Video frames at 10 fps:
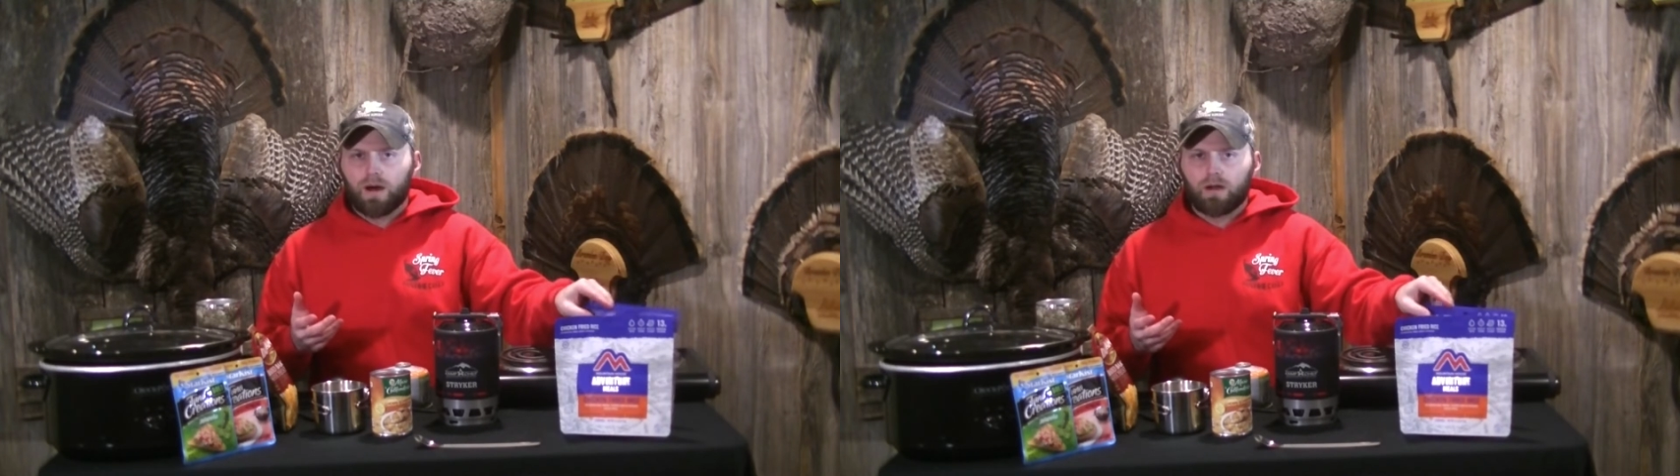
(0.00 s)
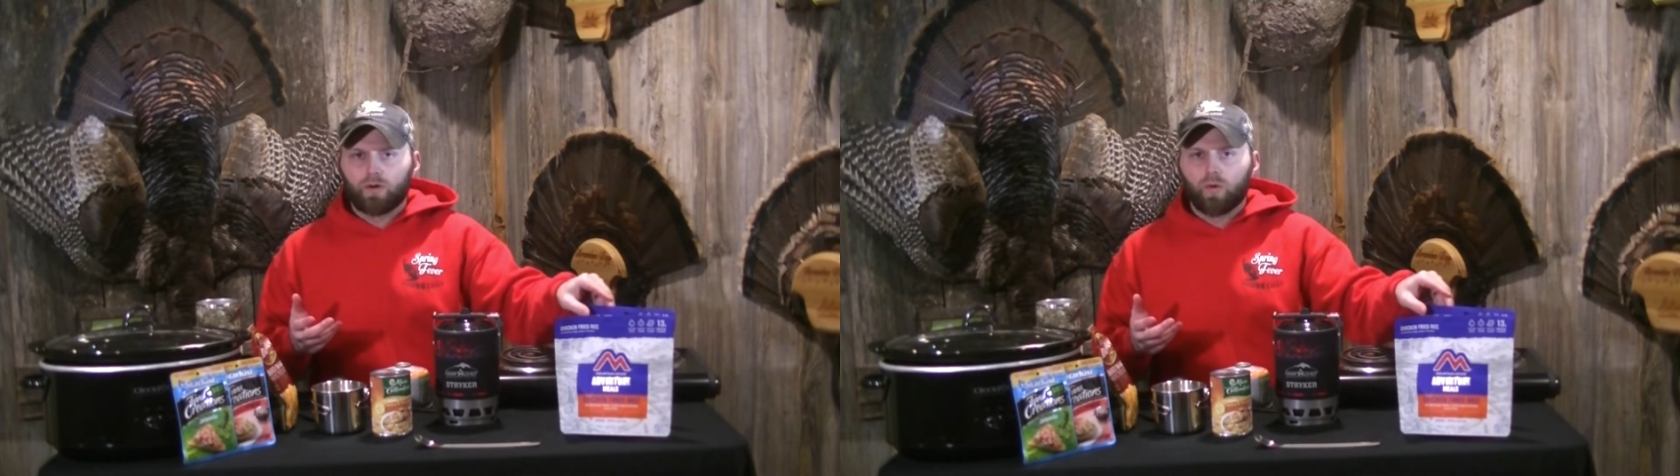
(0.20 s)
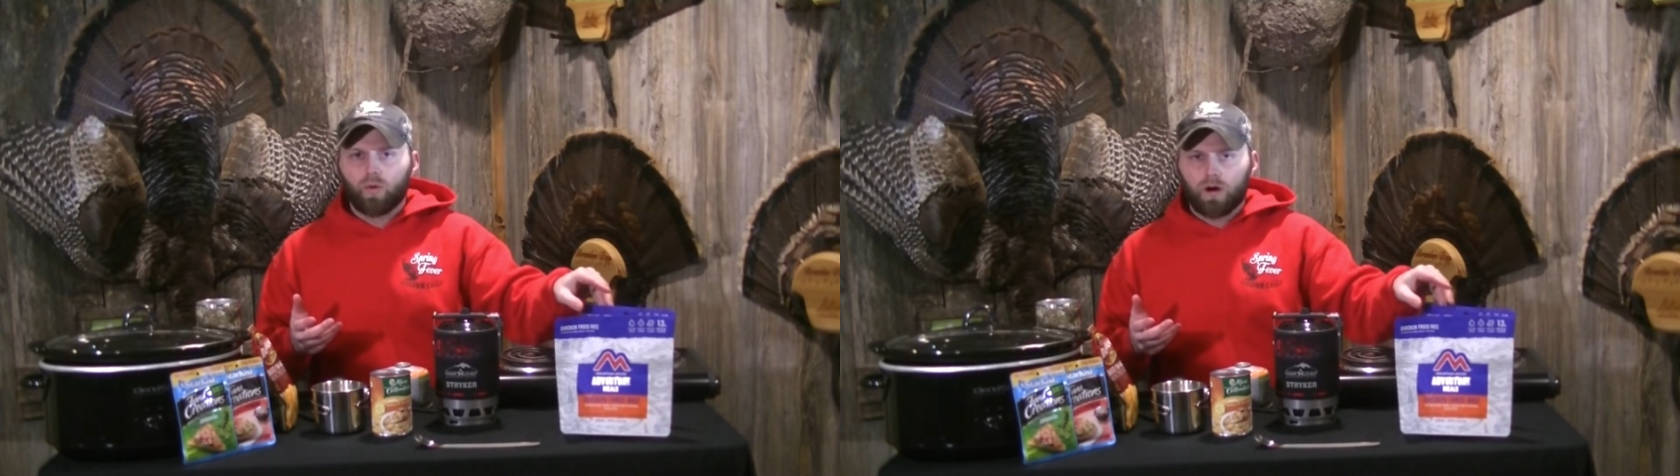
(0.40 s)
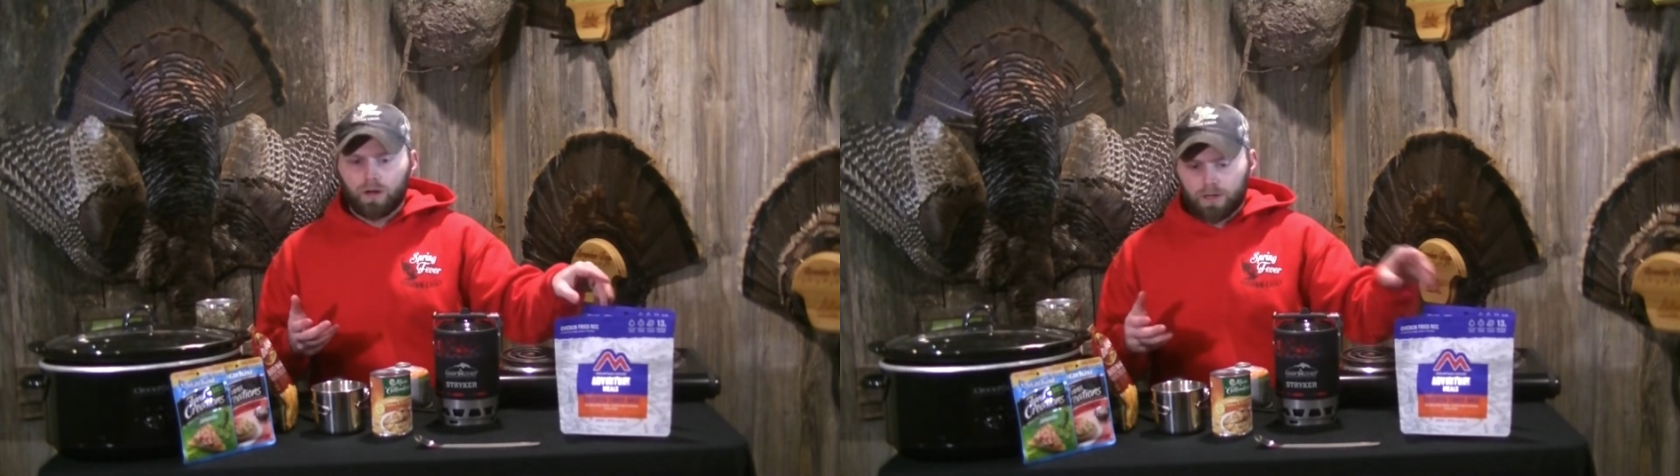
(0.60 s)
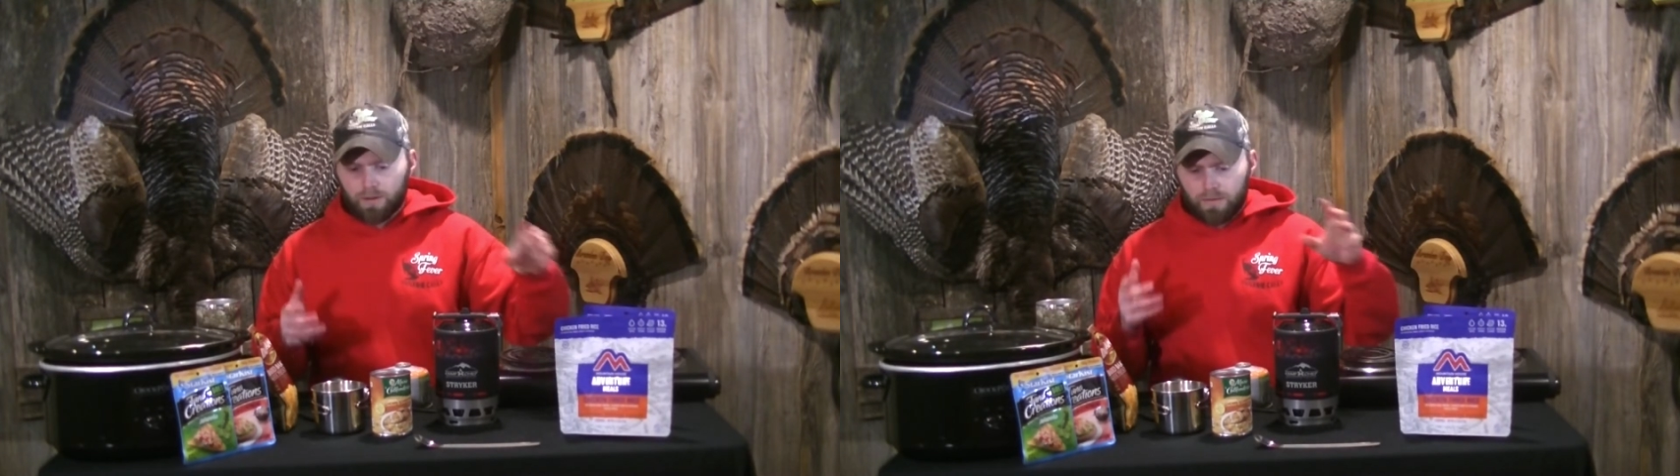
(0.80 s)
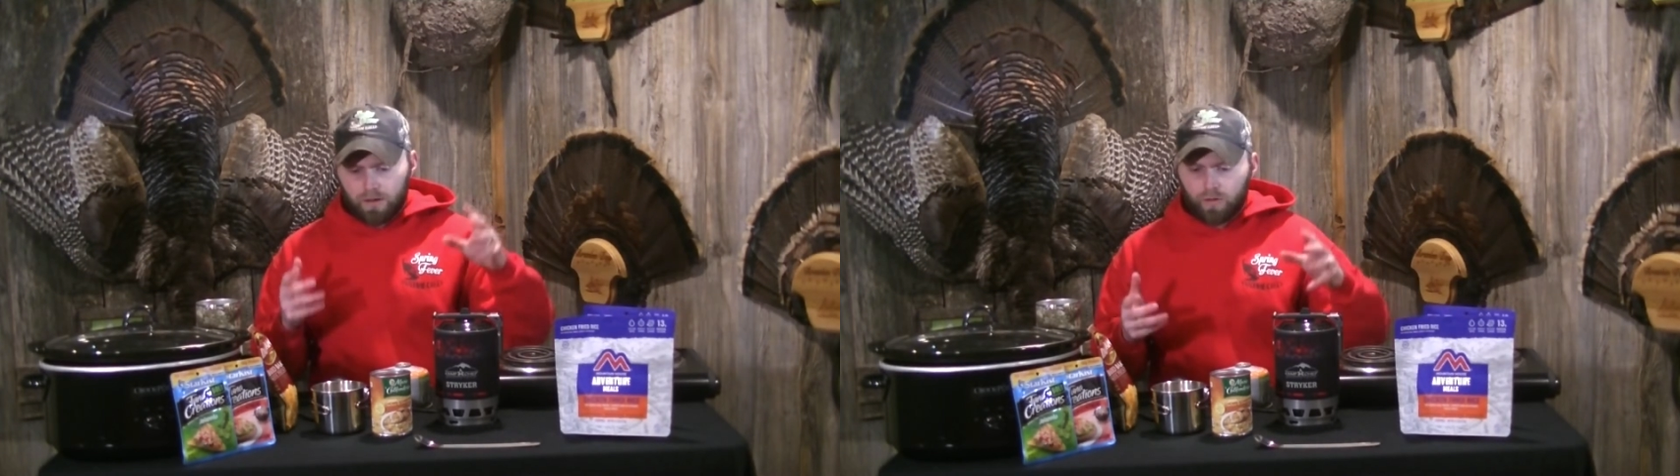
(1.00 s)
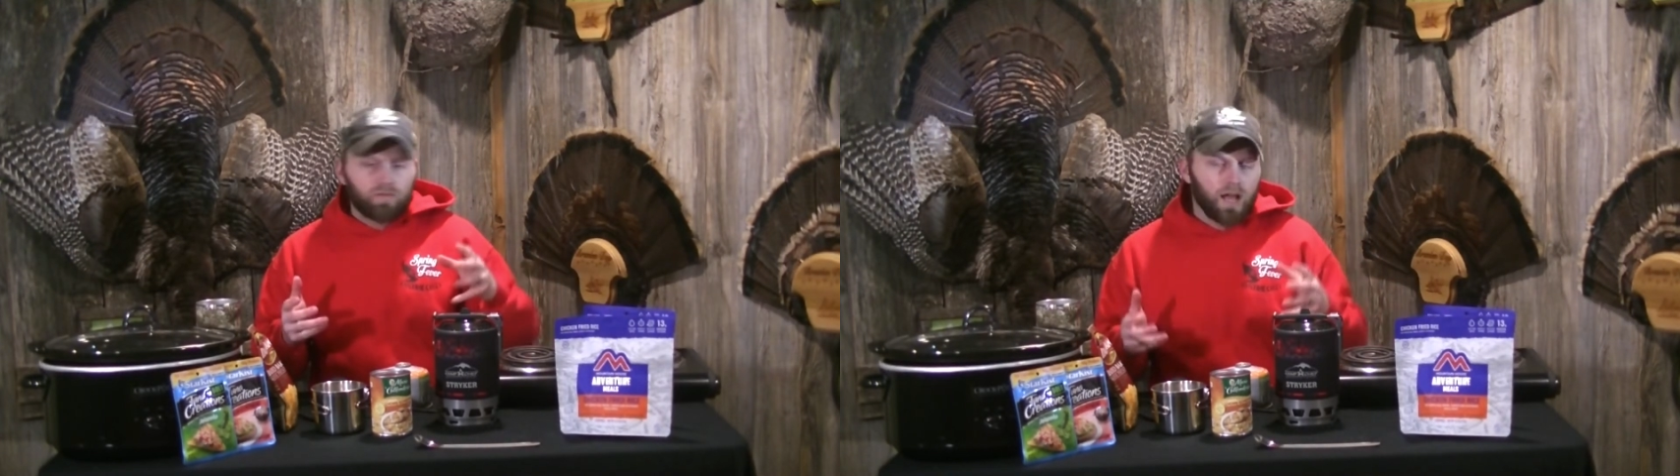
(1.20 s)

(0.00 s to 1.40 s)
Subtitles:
with a bottle of water,